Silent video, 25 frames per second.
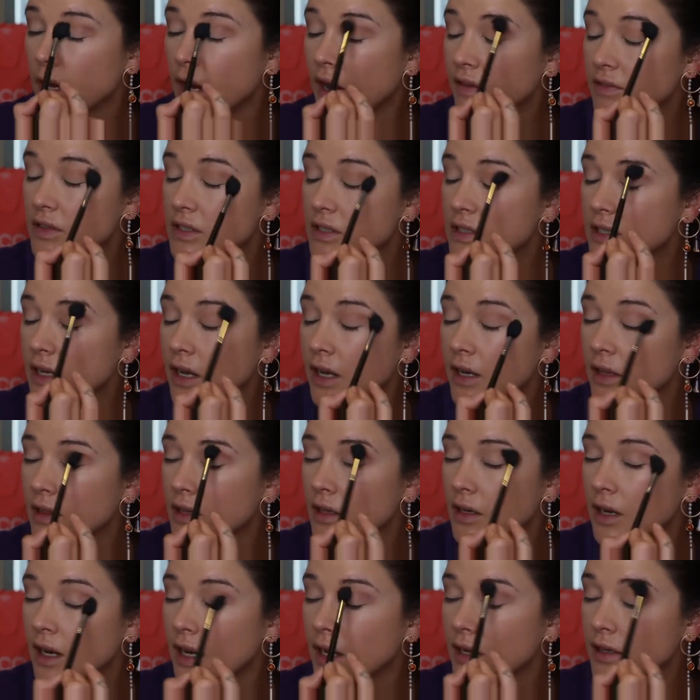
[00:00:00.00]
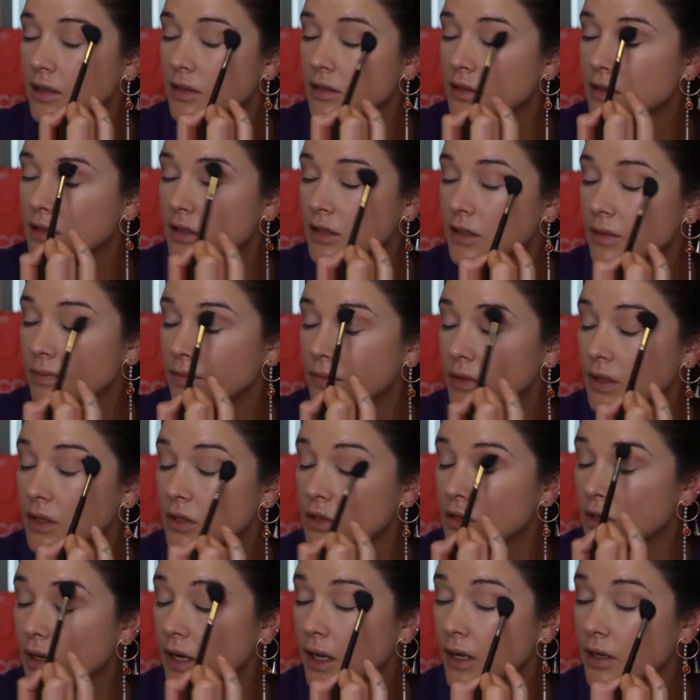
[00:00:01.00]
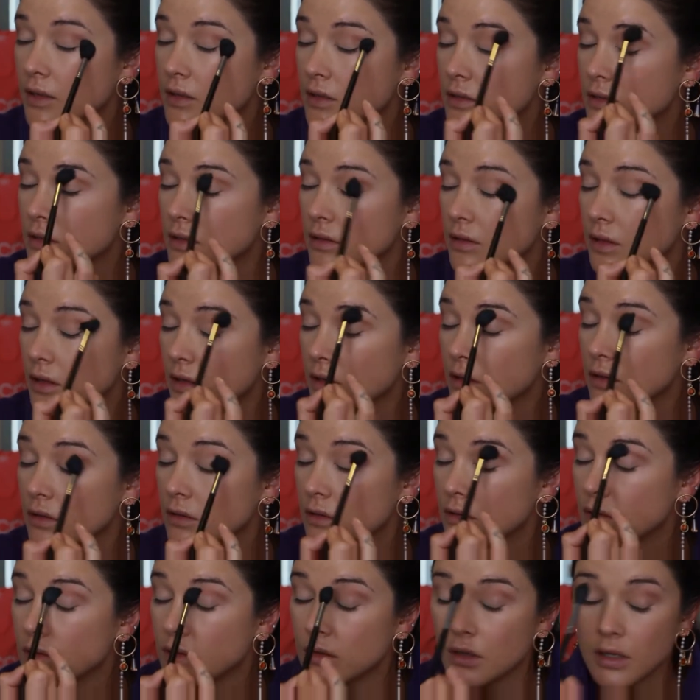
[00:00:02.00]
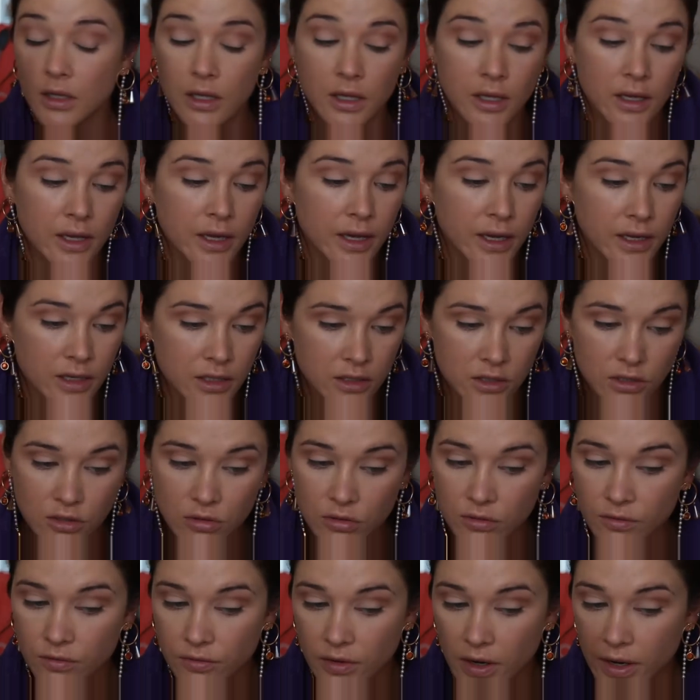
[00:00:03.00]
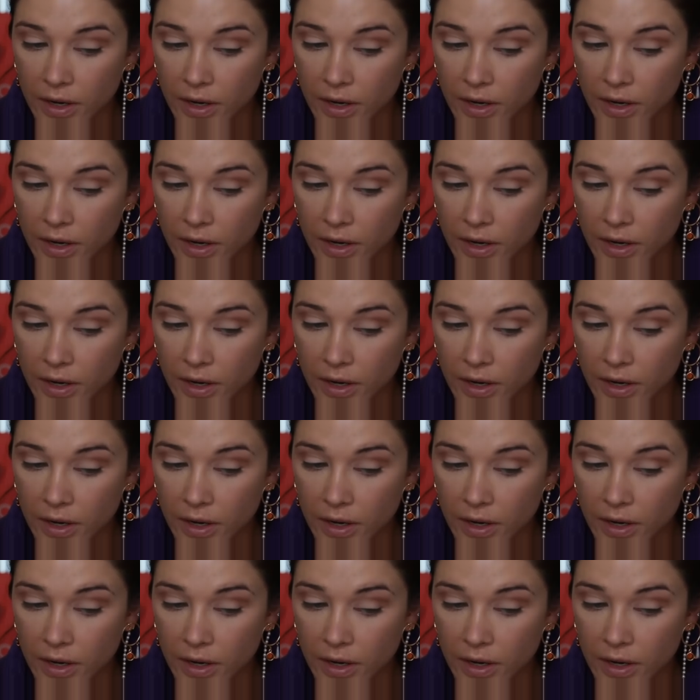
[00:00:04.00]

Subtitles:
I have to say, the lens, new lens that I got, it is good